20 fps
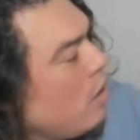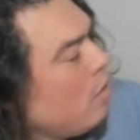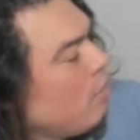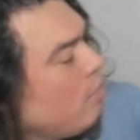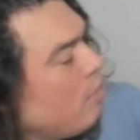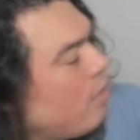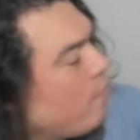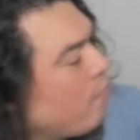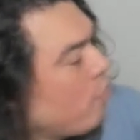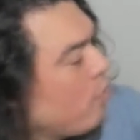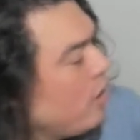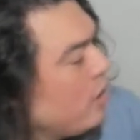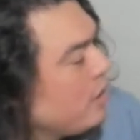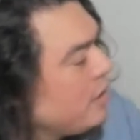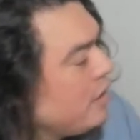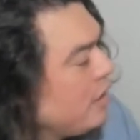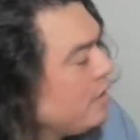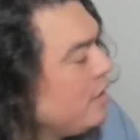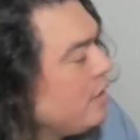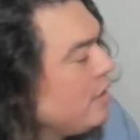But for us,
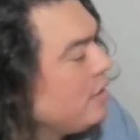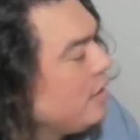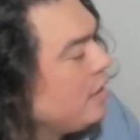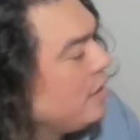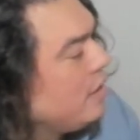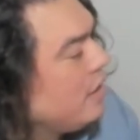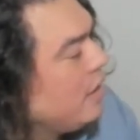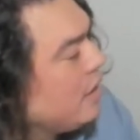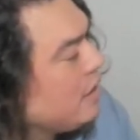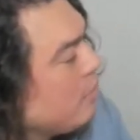this is the disk